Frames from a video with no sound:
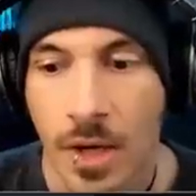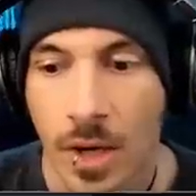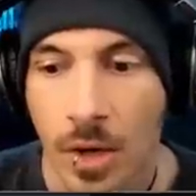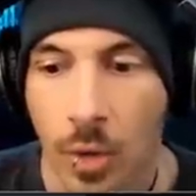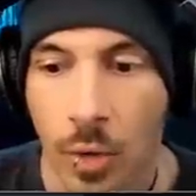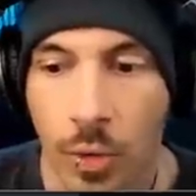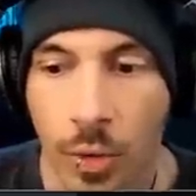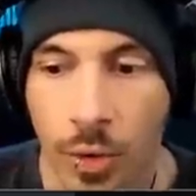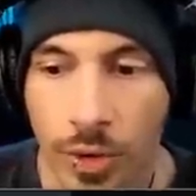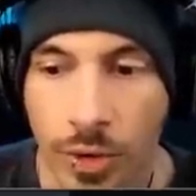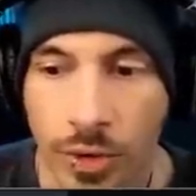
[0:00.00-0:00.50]

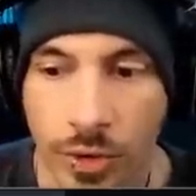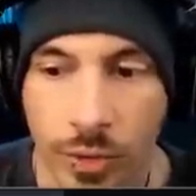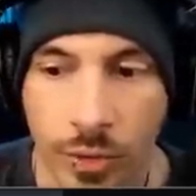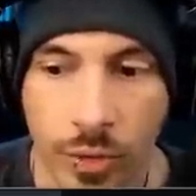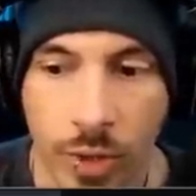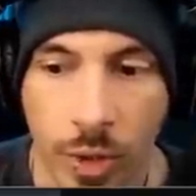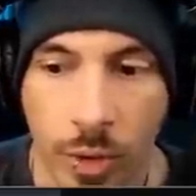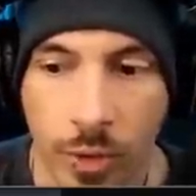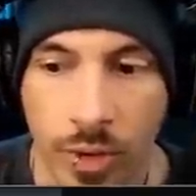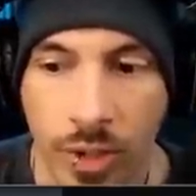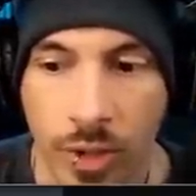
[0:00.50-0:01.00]
or you
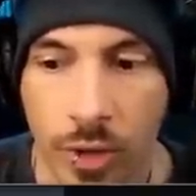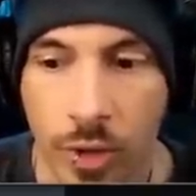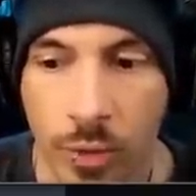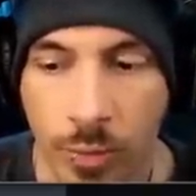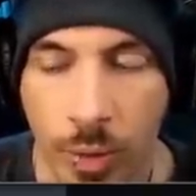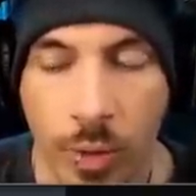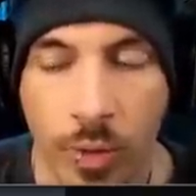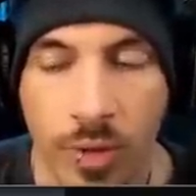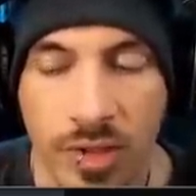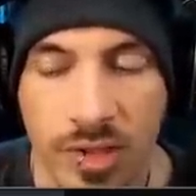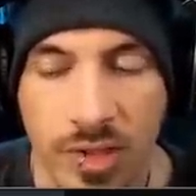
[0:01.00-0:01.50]
know that your
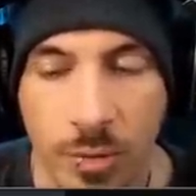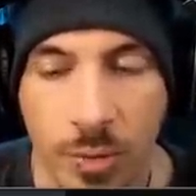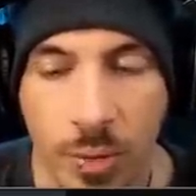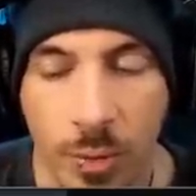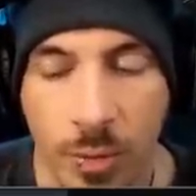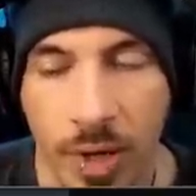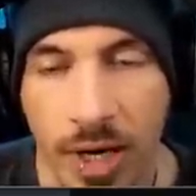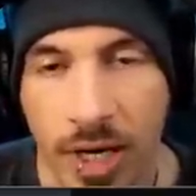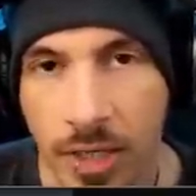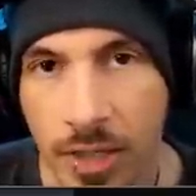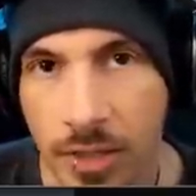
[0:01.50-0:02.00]
opponents are
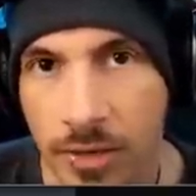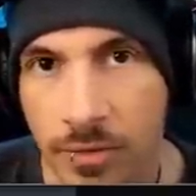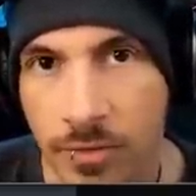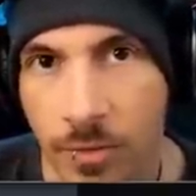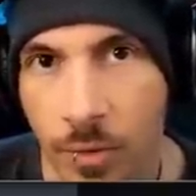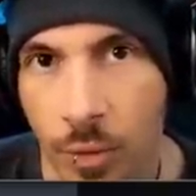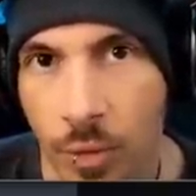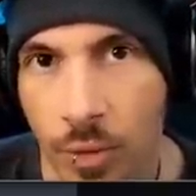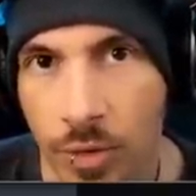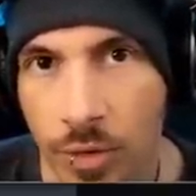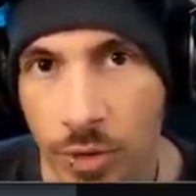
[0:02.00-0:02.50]
prepared
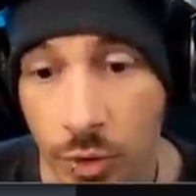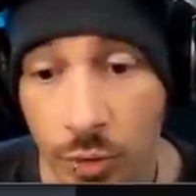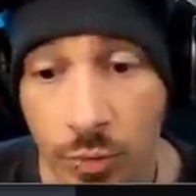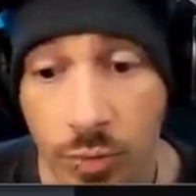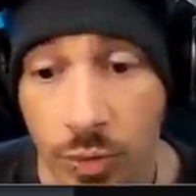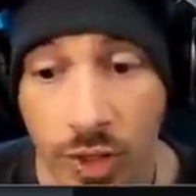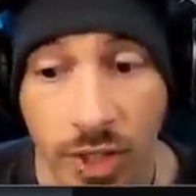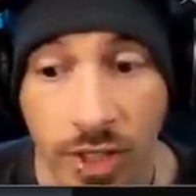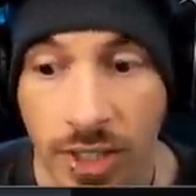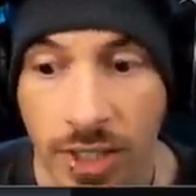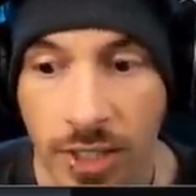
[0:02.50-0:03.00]
for you
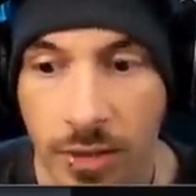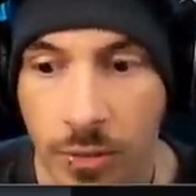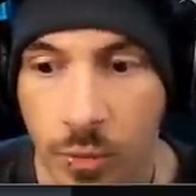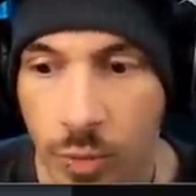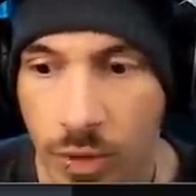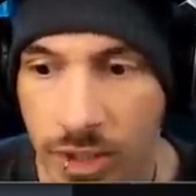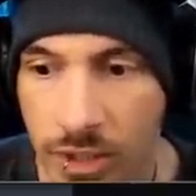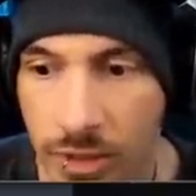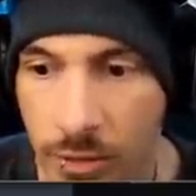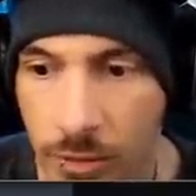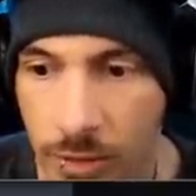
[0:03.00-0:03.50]
bring in
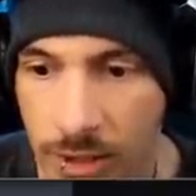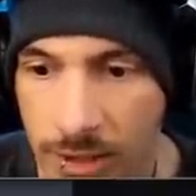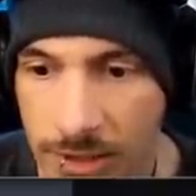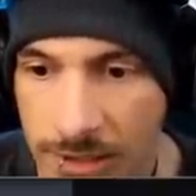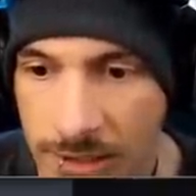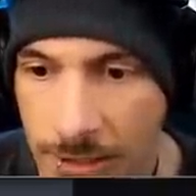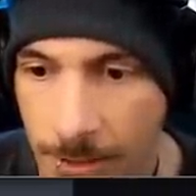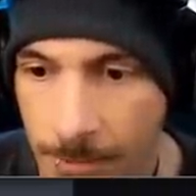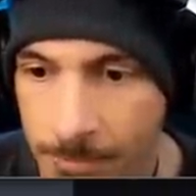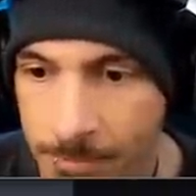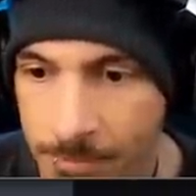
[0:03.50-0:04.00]
wind
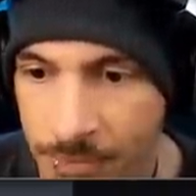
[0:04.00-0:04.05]
units.